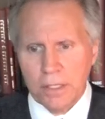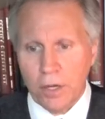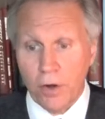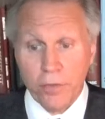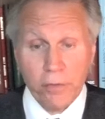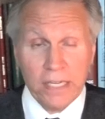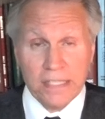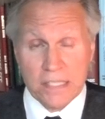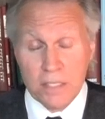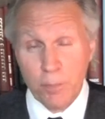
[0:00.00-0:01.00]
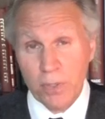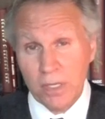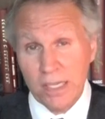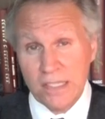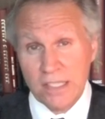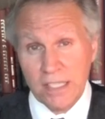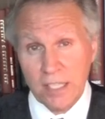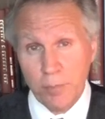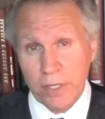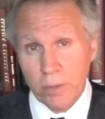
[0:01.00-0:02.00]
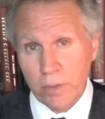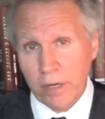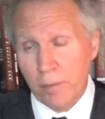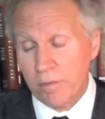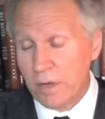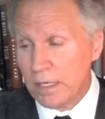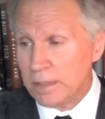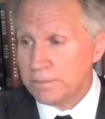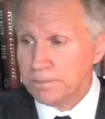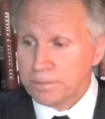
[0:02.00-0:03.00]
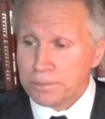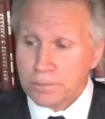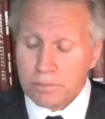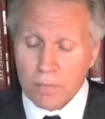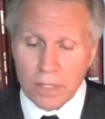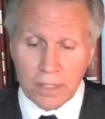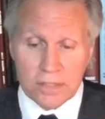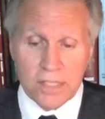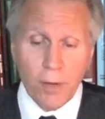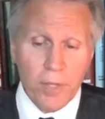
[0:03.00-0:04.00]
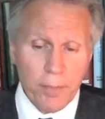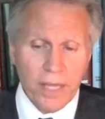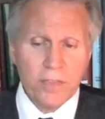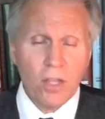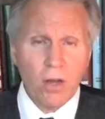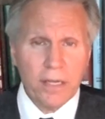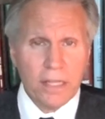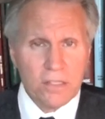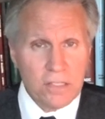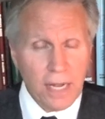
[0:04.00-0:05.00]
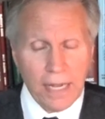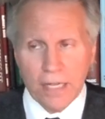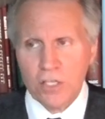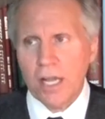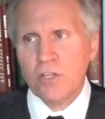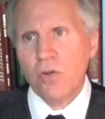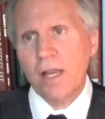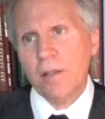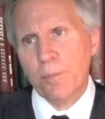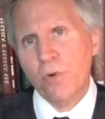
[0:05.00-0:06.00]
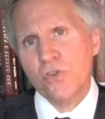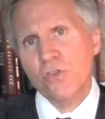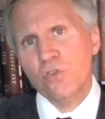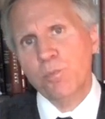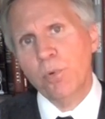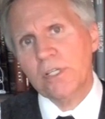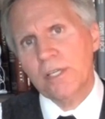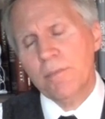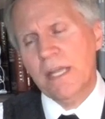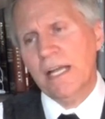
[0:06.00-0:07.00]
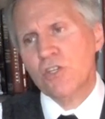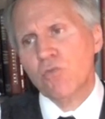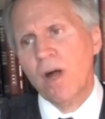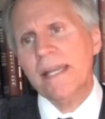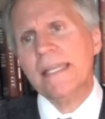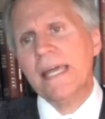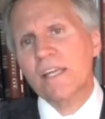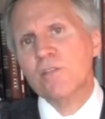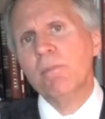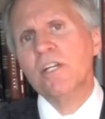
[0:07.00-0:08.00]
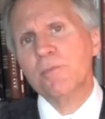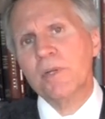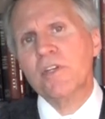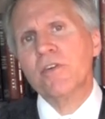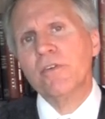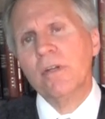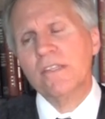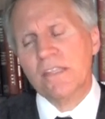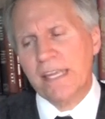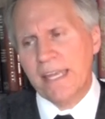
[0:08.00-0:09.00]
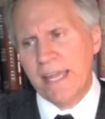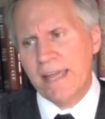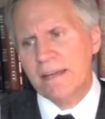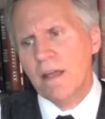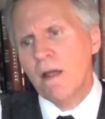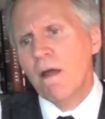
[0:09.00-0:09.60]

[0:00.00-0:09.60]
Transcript: Are there any disabilities I need to be aware of? Tell me about the audience. I try, the person who's booking me, I try to get as much material as I can,